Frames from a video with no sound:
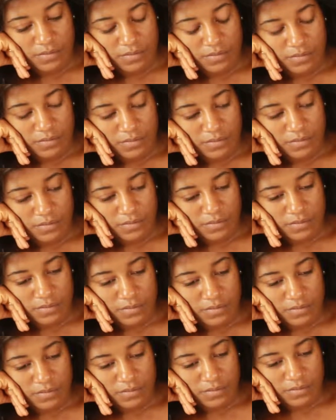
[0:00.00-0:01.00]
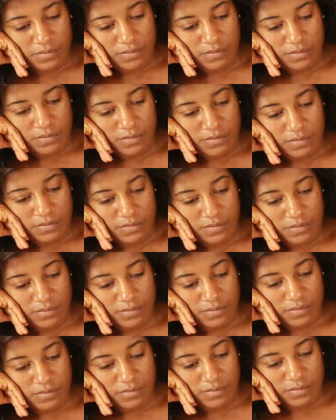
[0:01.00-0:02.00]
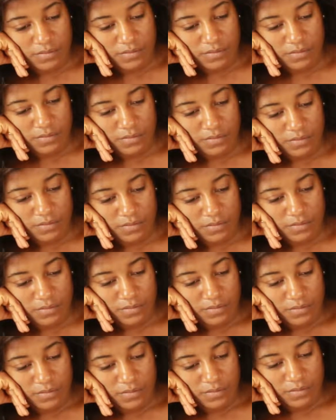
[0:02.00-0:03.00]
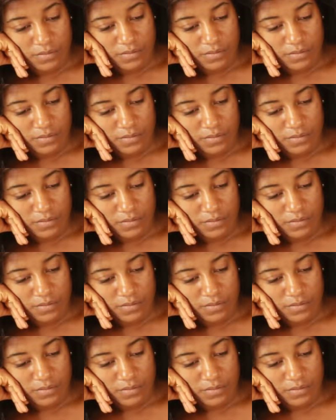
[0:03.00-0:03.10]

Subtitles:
This person isn't speaking.